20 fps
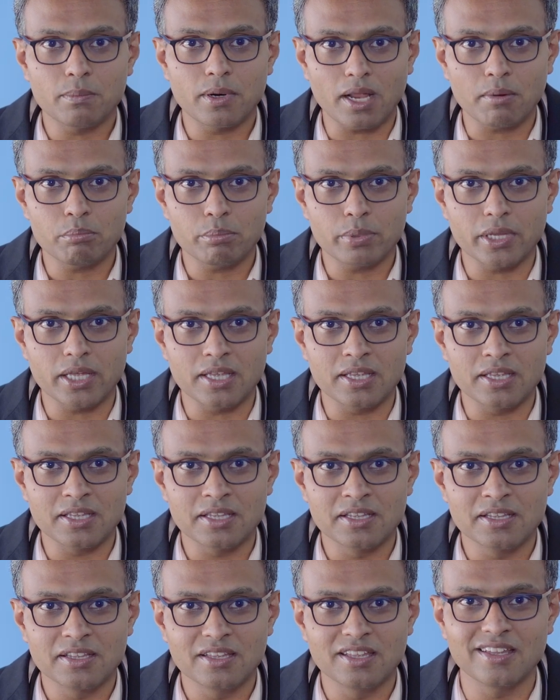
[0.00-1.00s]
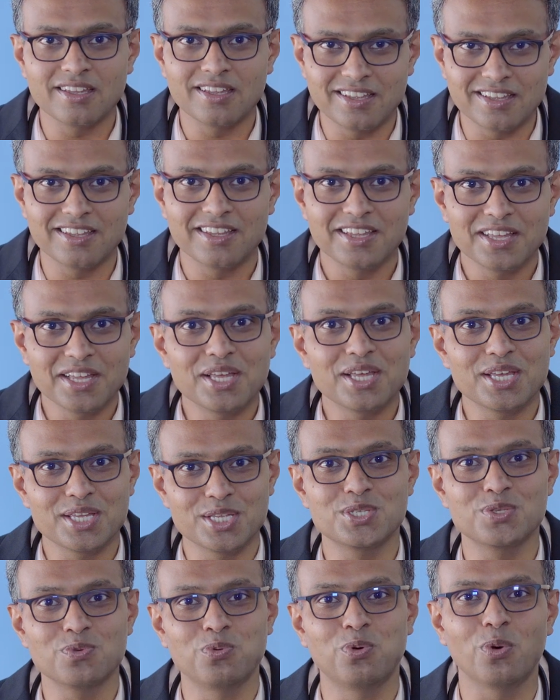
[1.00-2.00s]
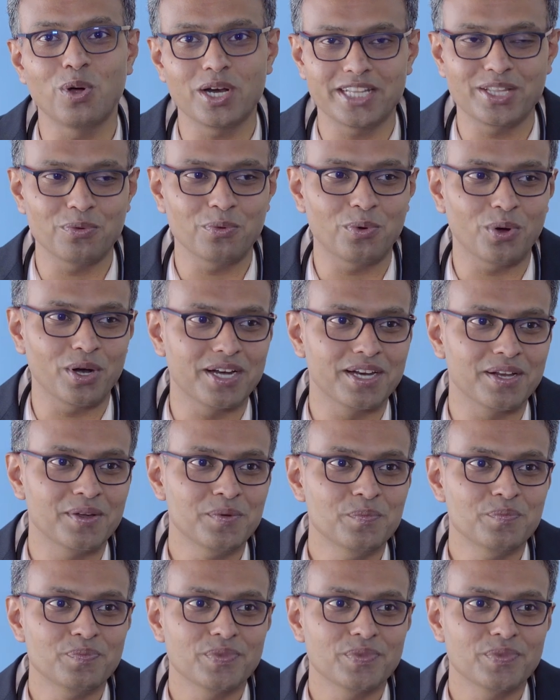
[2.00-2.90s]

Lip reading: plumpy is what they want,